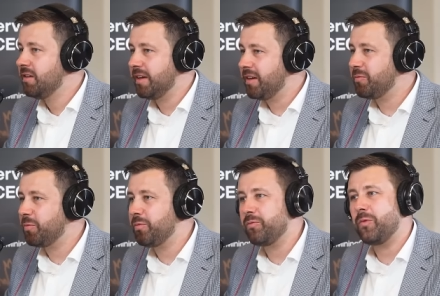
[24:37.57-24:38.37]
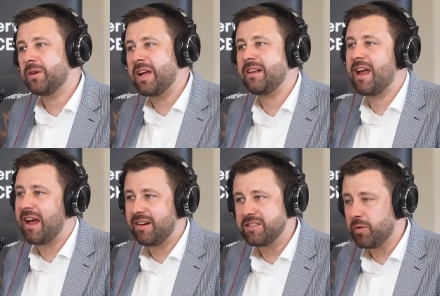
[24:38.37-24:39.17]
Like, what kind of
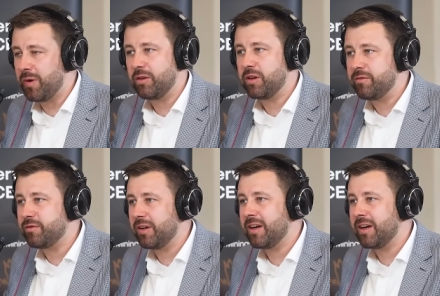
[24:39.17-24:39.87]
catalyst are we looking for?